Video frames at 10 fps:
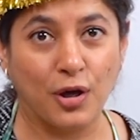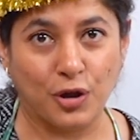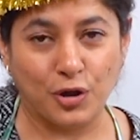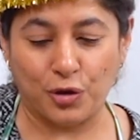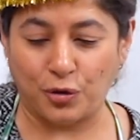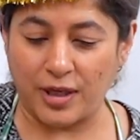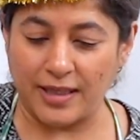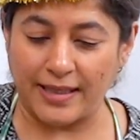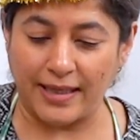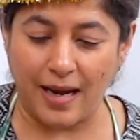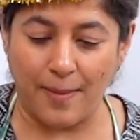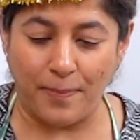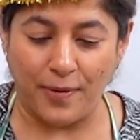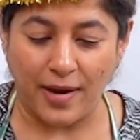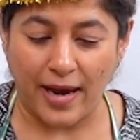sugar
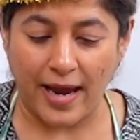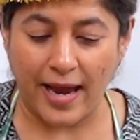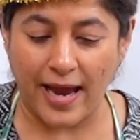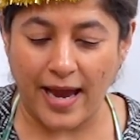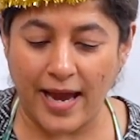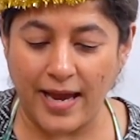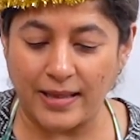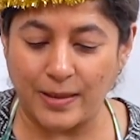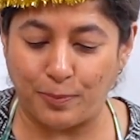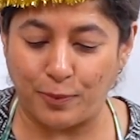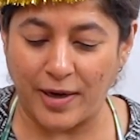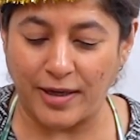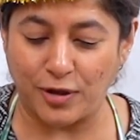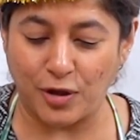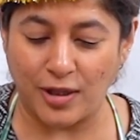syrup and
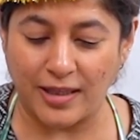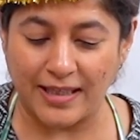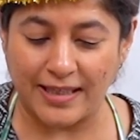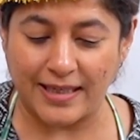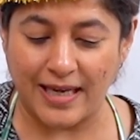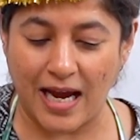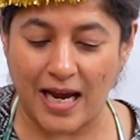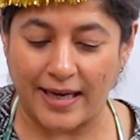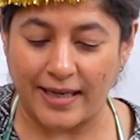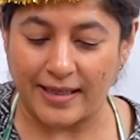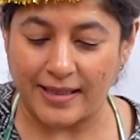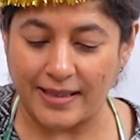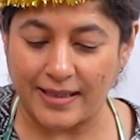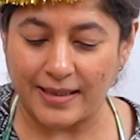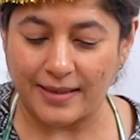spread it on the slice.
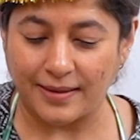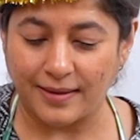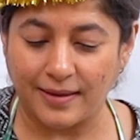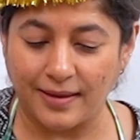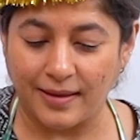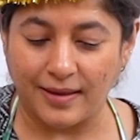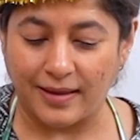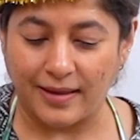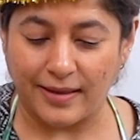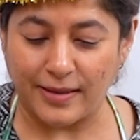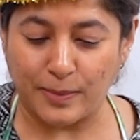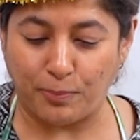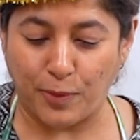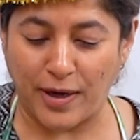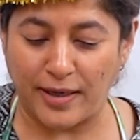
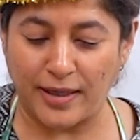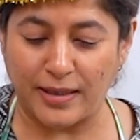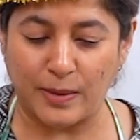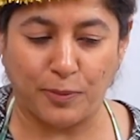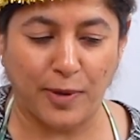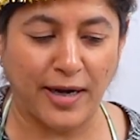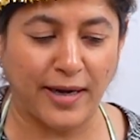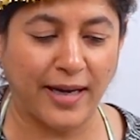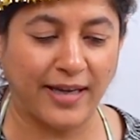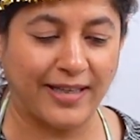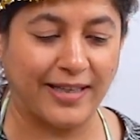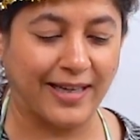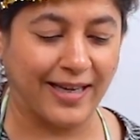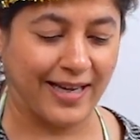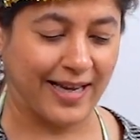Spread it.
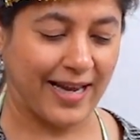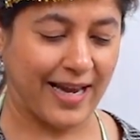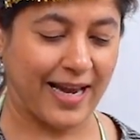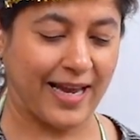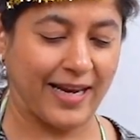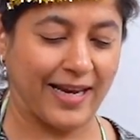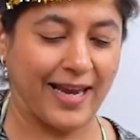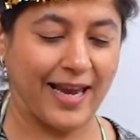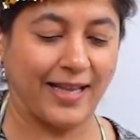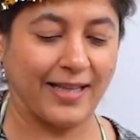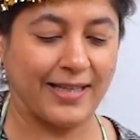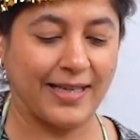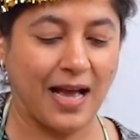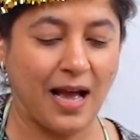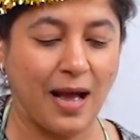And again
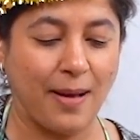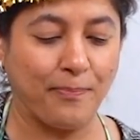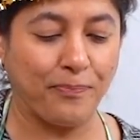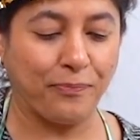some